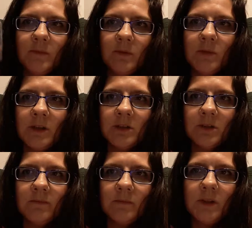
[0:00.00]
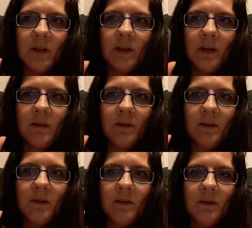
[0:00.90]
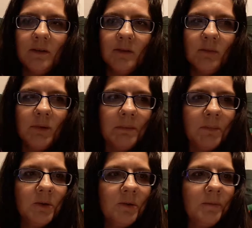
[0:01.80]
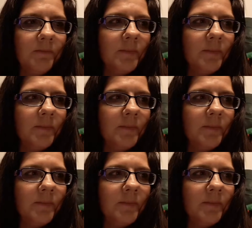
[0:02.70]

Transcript: from Lush decanted into this little pump bottle.